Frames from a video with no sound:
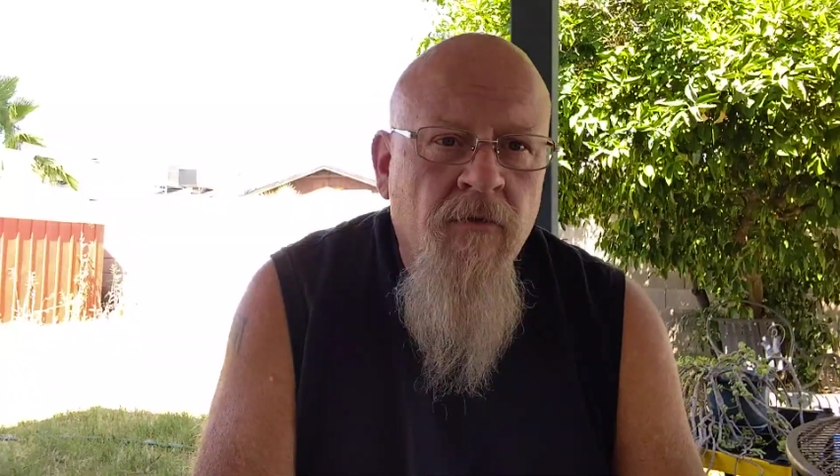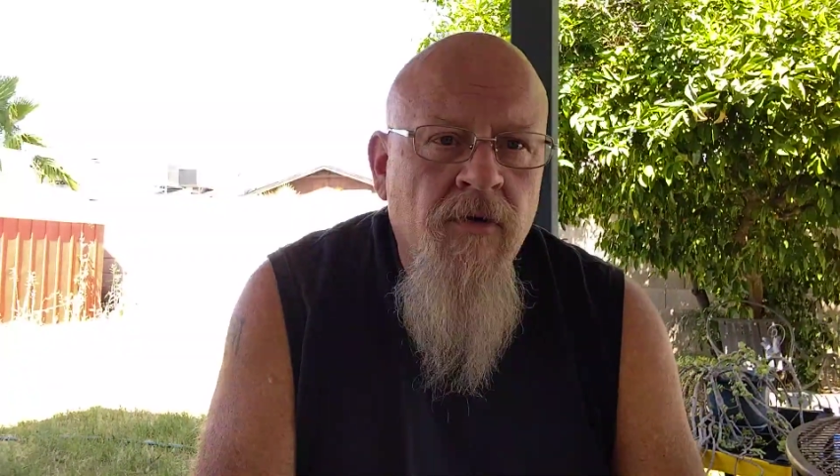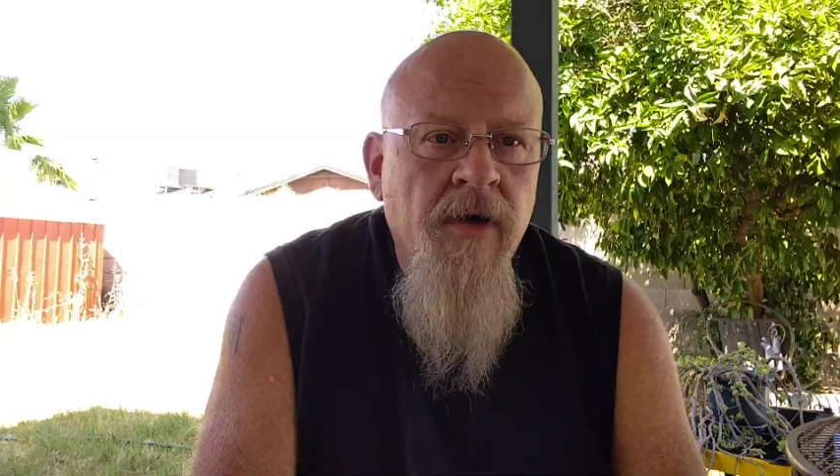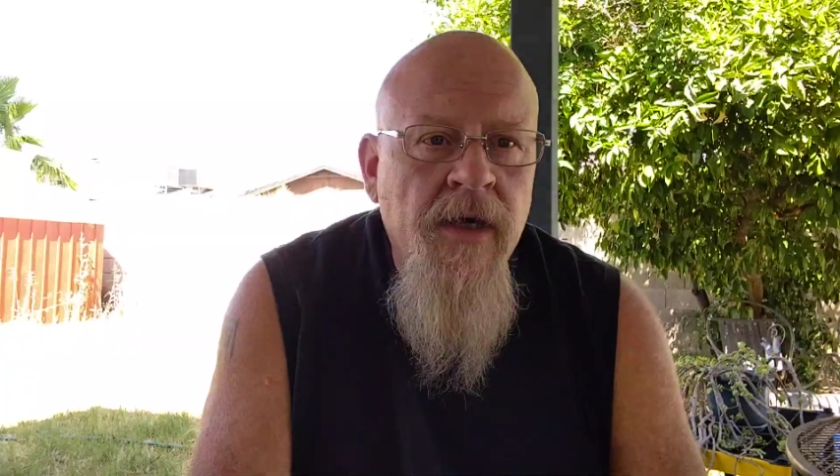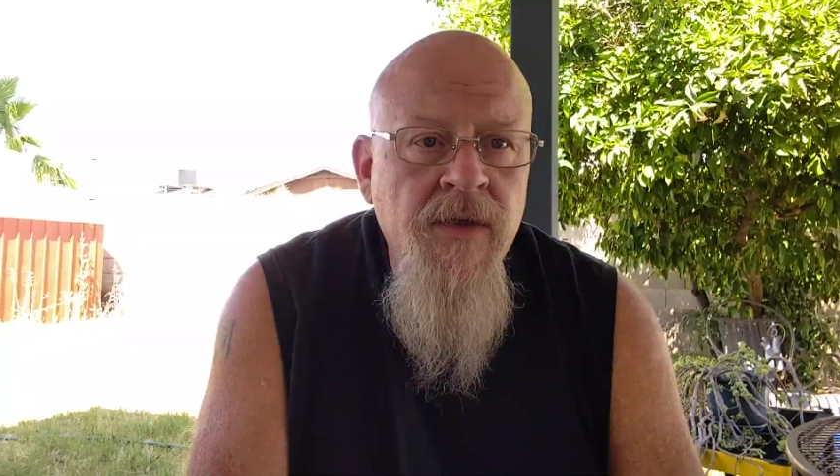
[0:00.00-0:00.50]
it
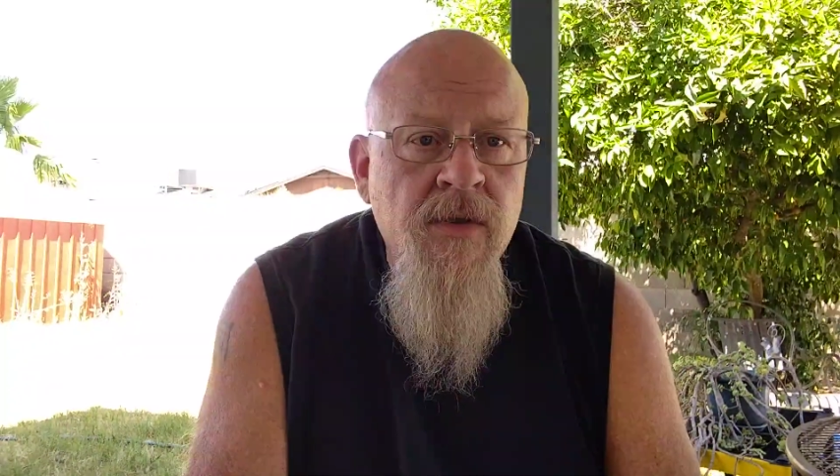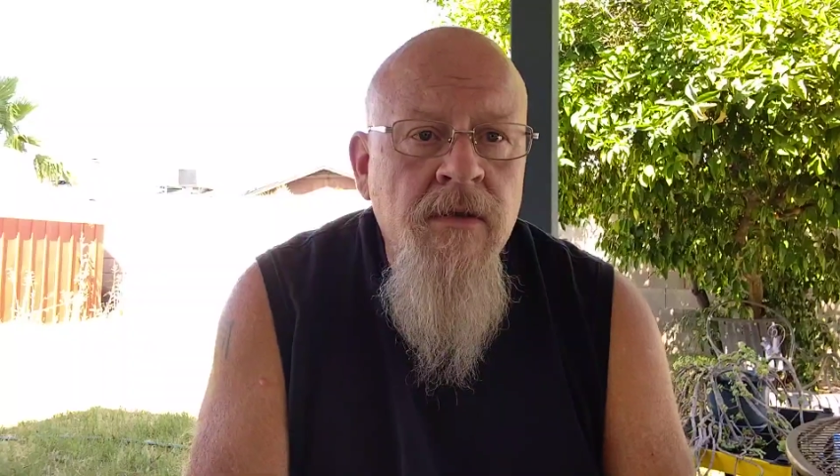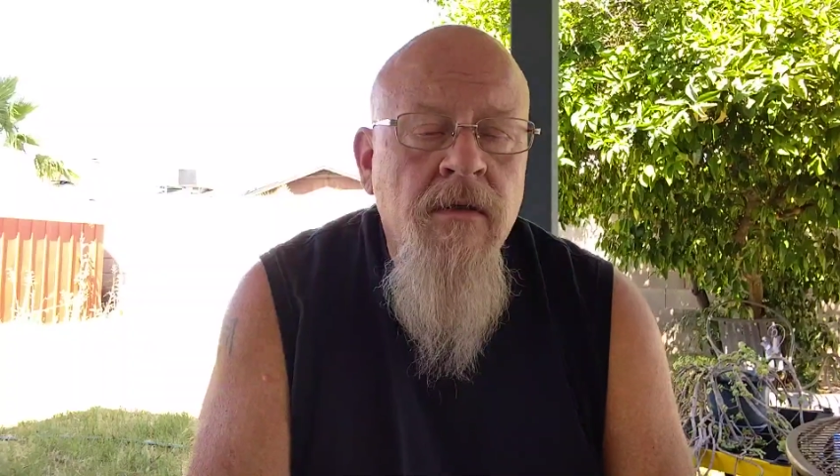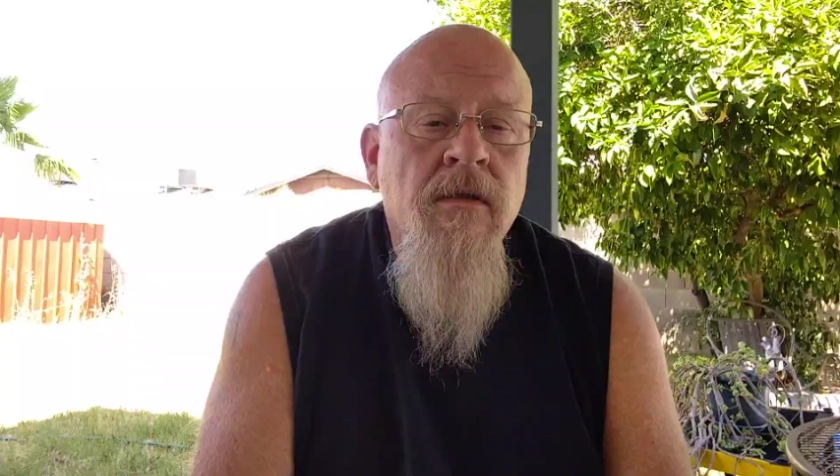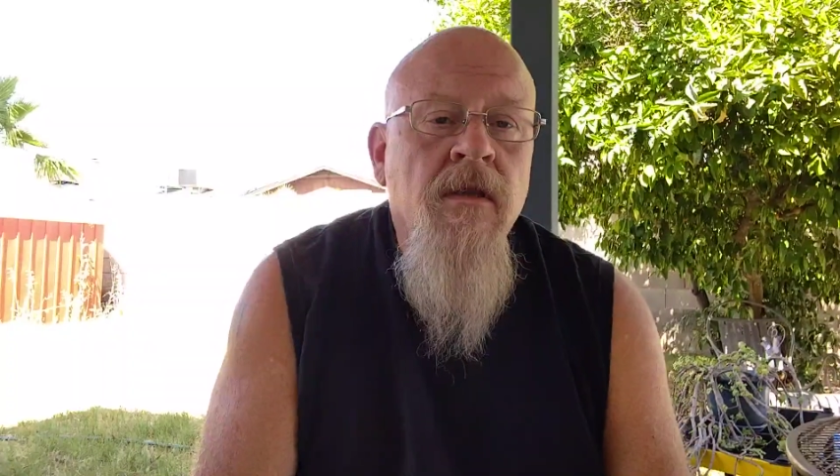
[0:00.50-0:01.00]
over
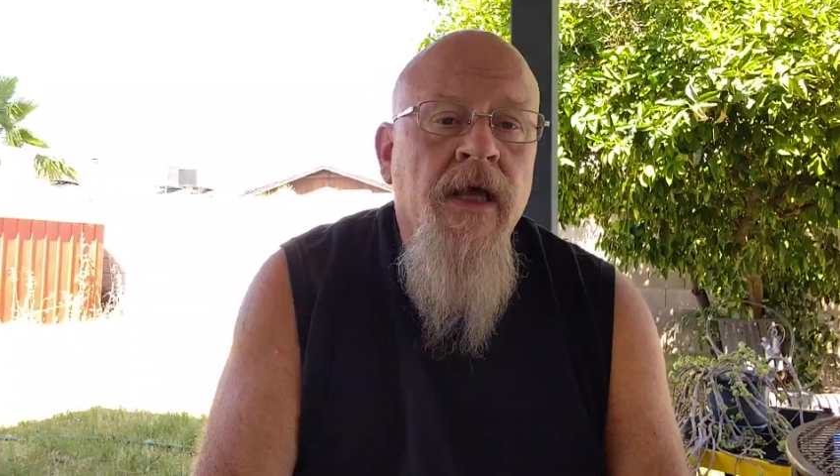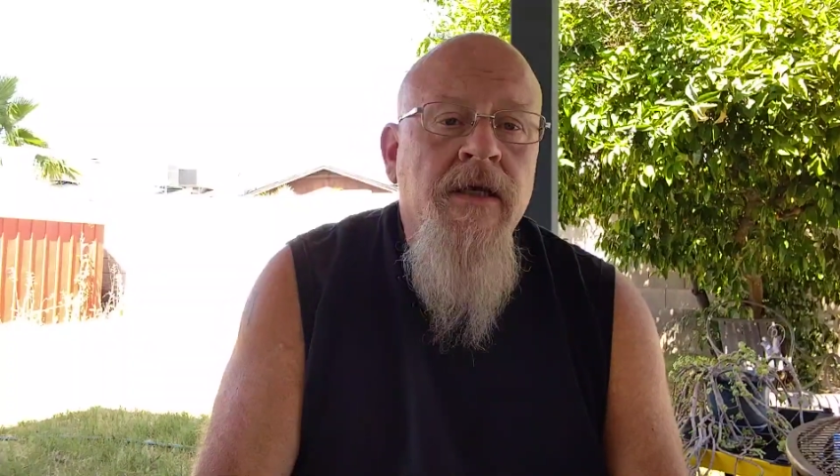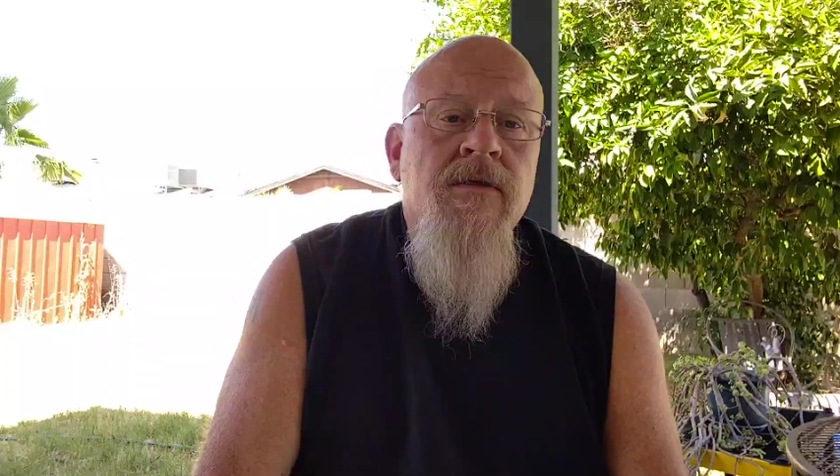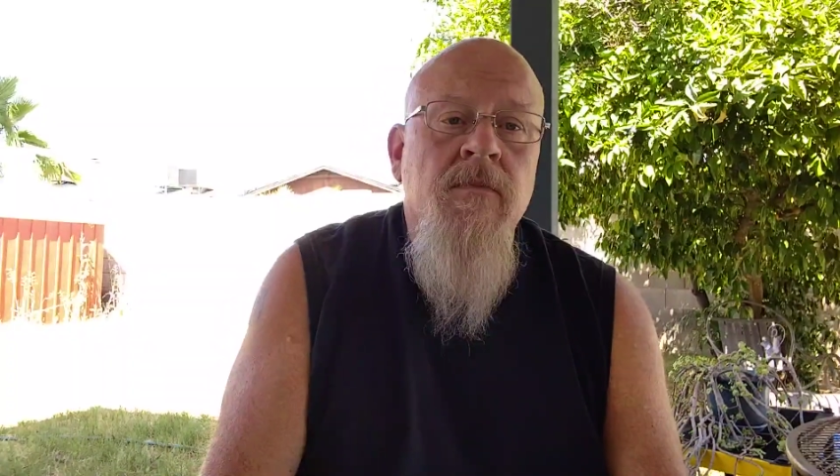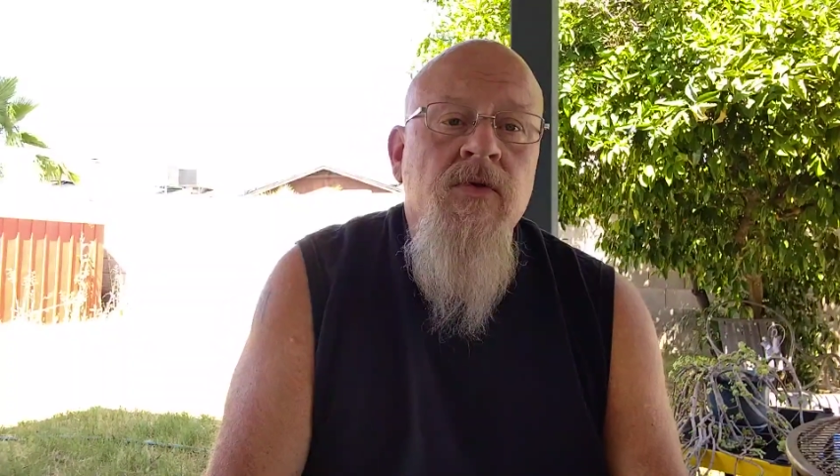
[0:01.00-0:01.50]
ice
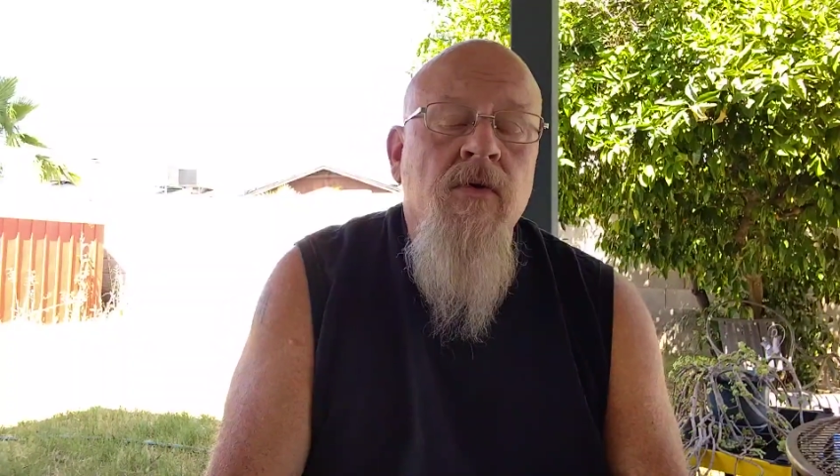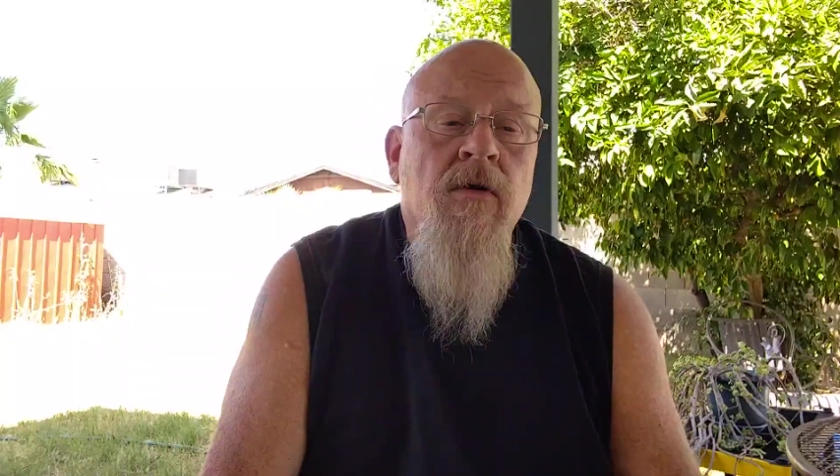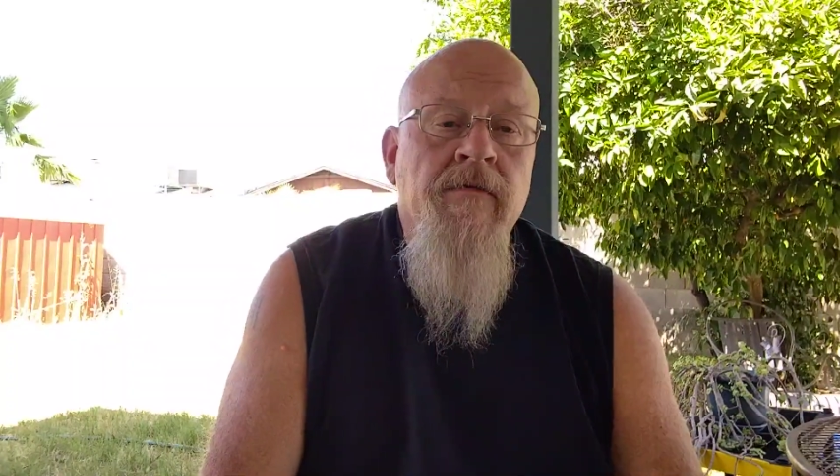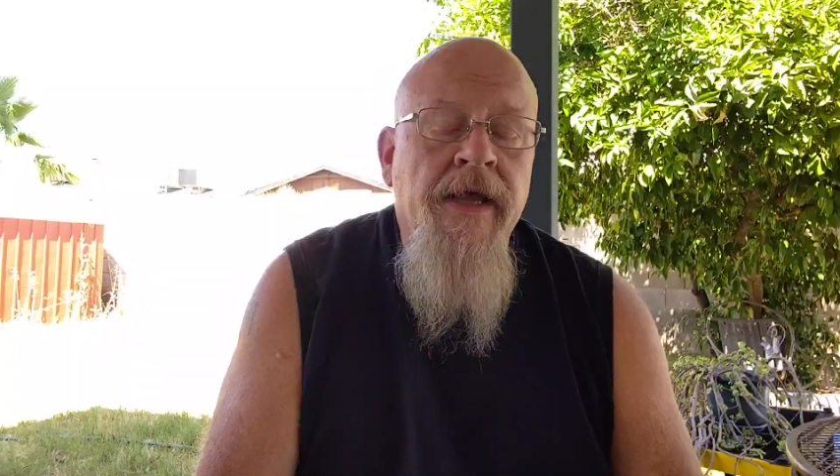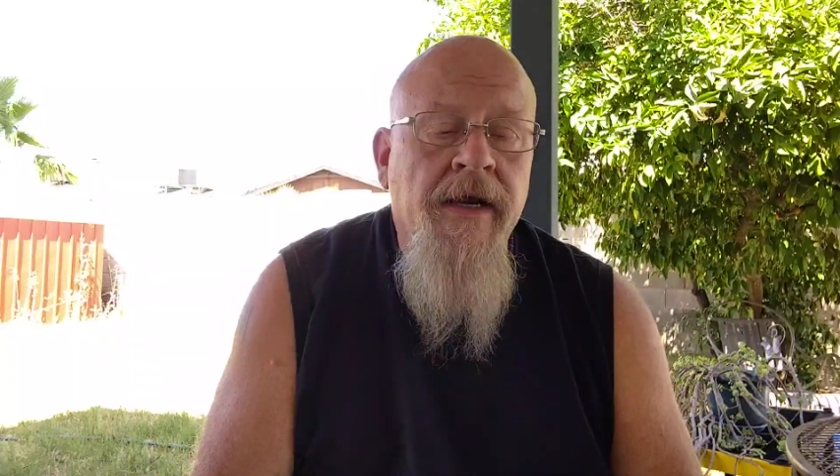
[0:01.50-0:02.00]
like some
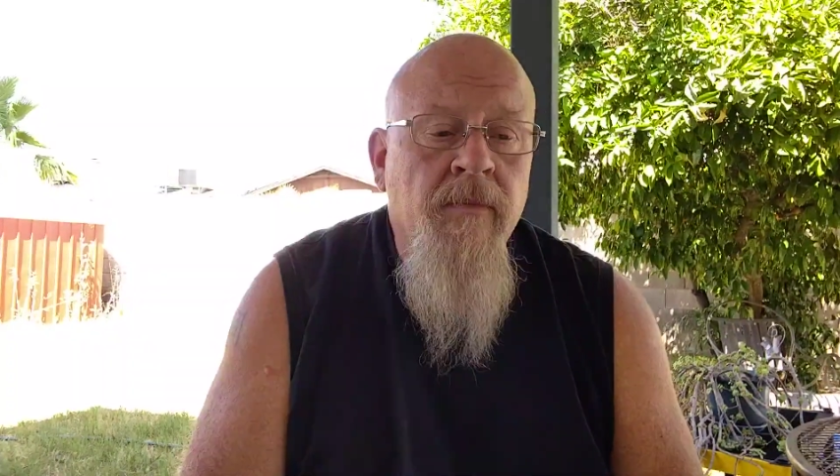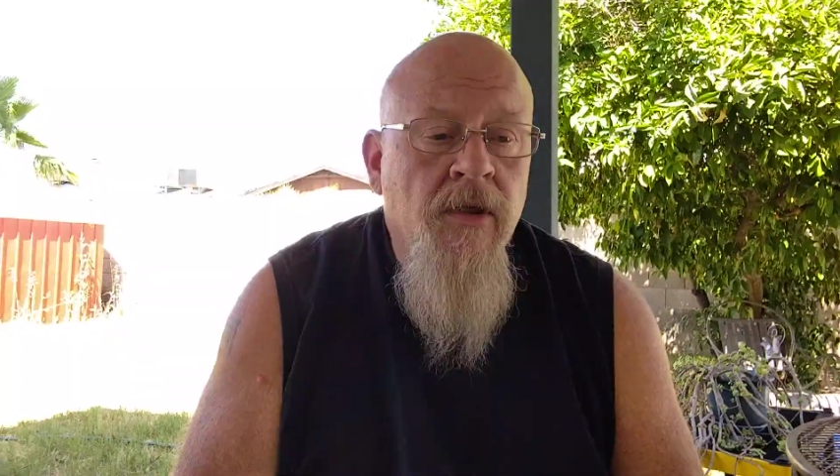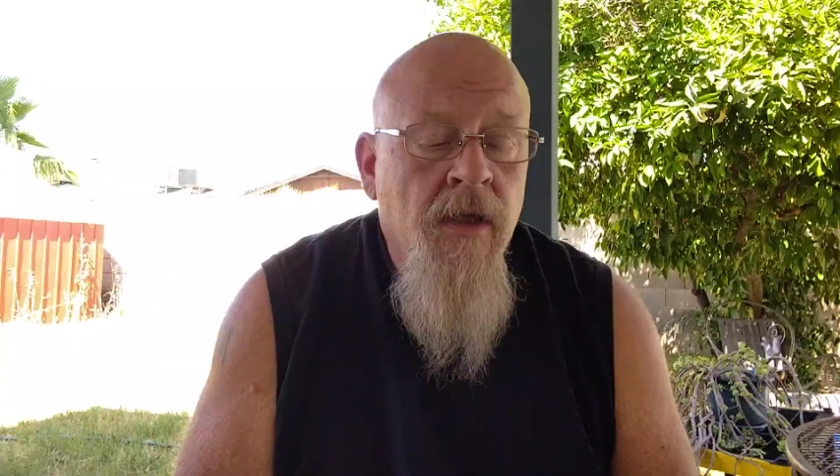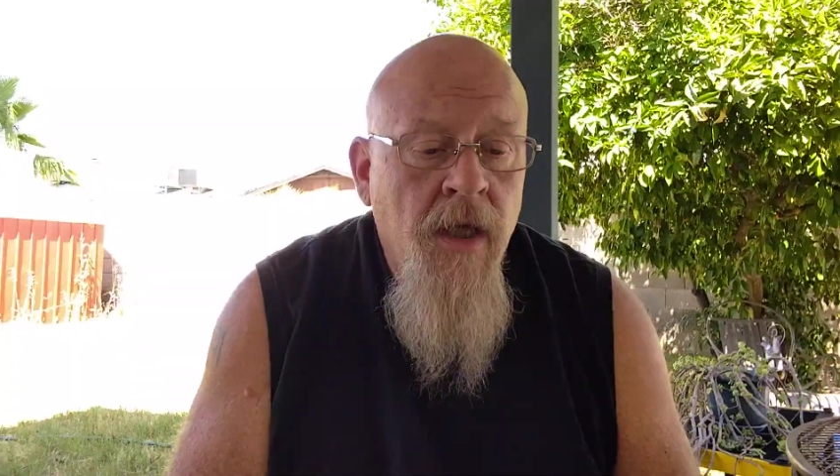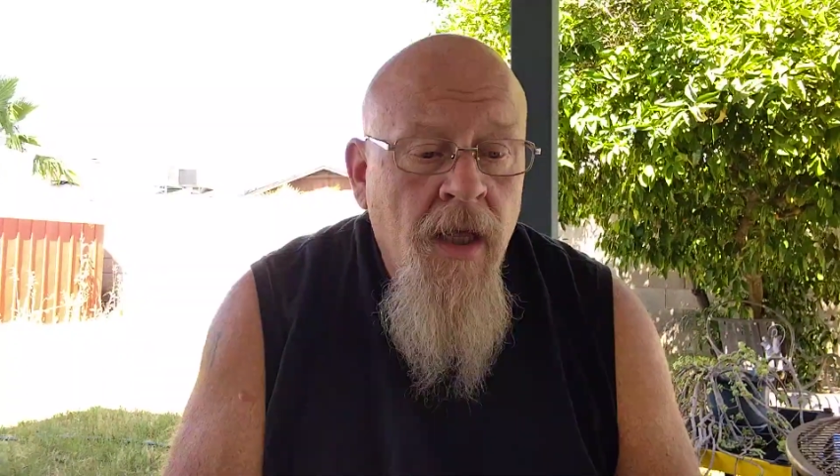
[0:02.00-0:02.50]
sort of
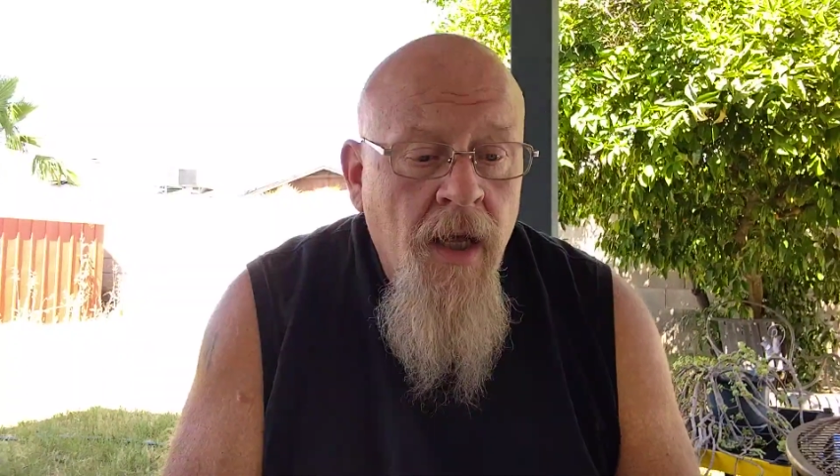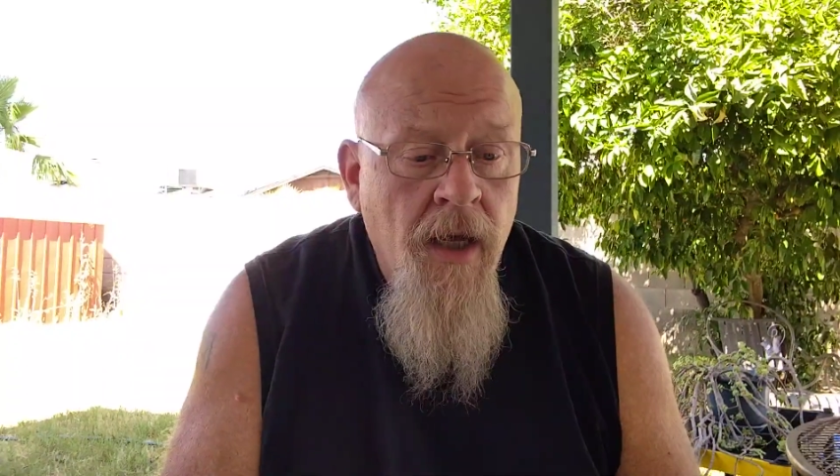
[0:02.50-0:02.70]
animal.